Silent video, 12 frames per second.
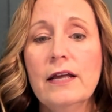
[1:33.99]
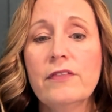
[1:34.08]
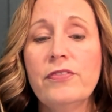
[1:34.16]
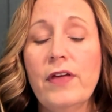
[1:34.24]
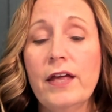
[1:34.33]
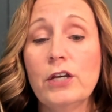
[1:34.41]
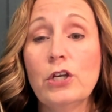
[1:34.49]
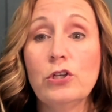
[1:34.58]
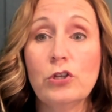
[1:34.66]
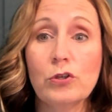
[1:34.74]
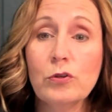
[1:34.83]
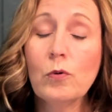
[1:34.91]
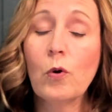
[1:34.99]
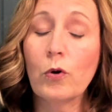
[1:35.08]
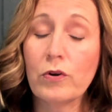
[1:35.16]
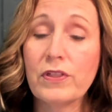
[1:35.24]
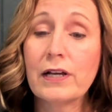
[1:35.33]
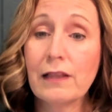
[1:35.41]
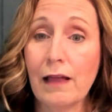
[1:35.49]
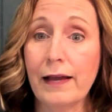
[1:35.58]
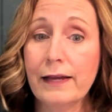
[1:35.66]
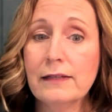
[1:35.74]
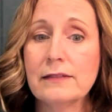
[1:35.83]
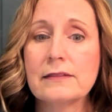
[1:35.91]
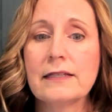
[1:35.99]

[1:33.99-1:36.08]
then you or the client